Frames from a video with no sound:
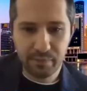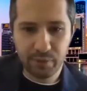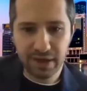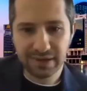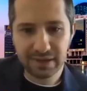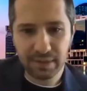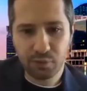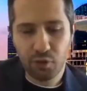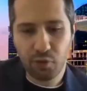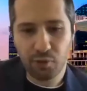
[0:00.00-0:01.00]
brings
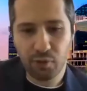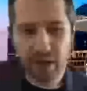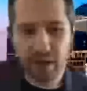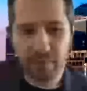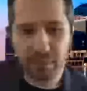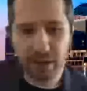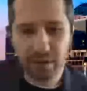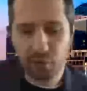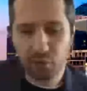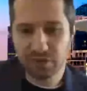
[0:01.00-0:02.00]
TIBCO
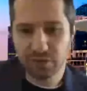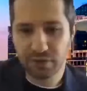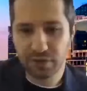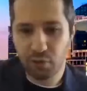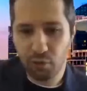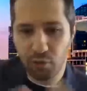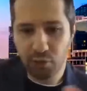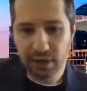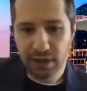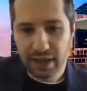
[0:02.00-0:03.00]
closer to the
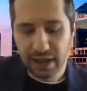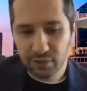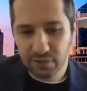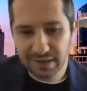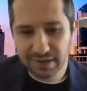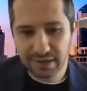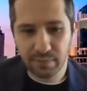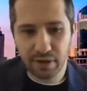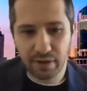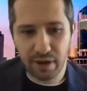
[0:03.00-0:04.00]
whole
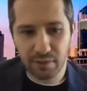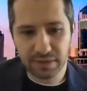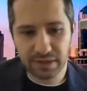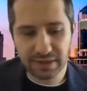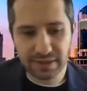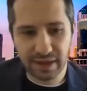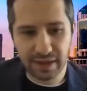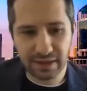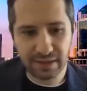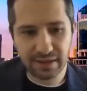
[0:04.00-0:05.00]
ecosystem around it,
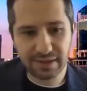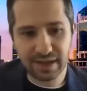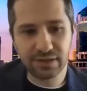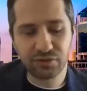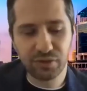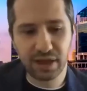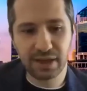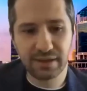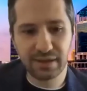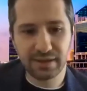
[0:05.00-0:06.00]
and this
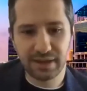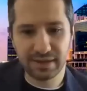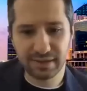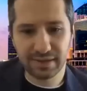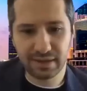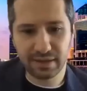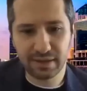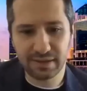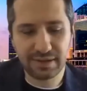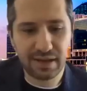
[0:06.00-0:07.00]
end-to-end data
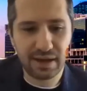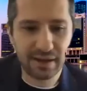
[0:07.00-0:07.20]
science